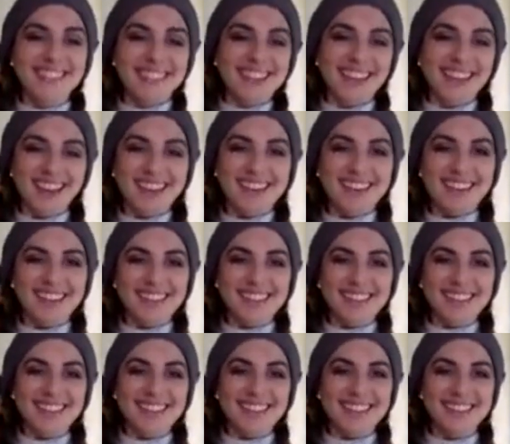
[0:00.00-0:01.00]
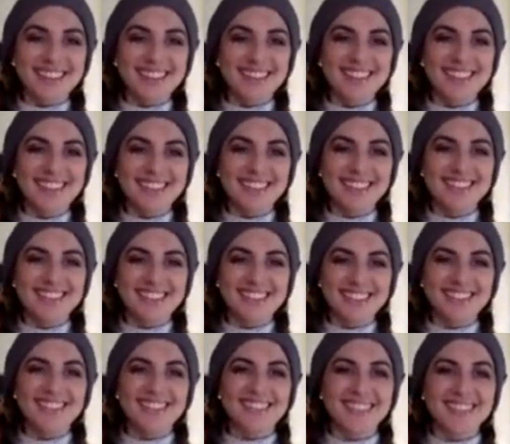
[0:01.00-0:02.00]

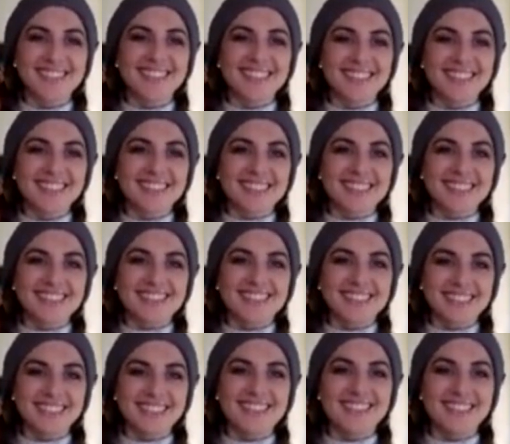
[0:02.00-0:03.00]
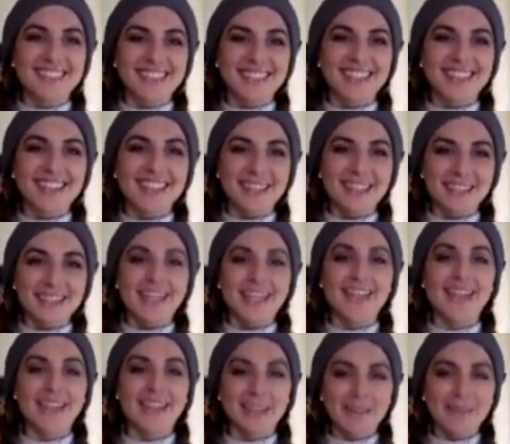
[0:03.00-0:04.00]

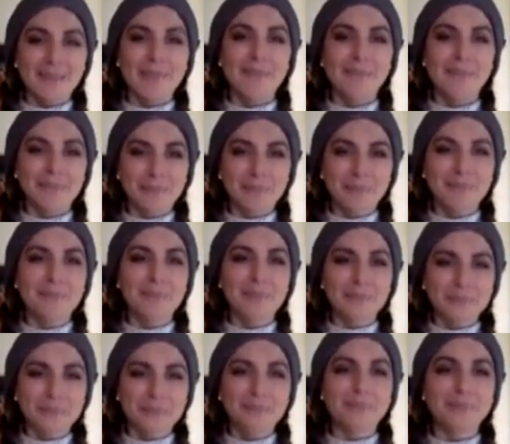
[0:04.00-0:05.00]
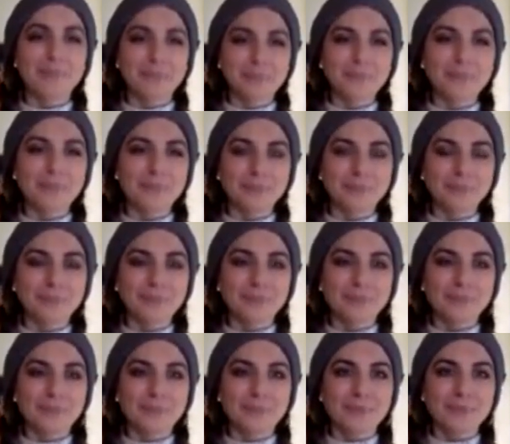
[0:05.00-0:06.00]

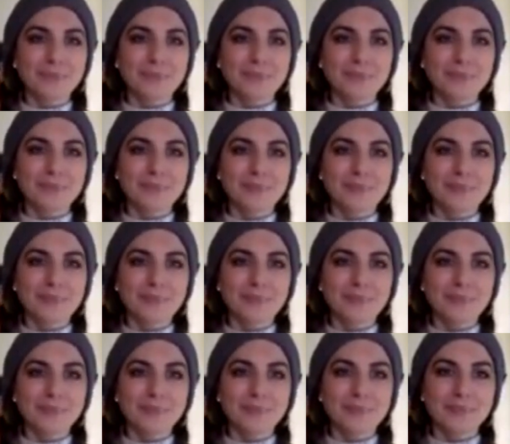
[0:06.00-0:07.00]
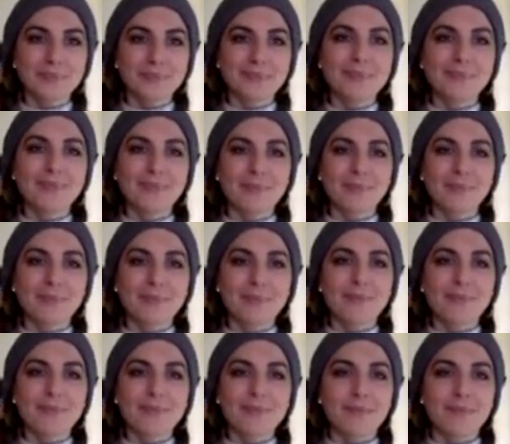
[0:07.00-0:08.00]
[no speech]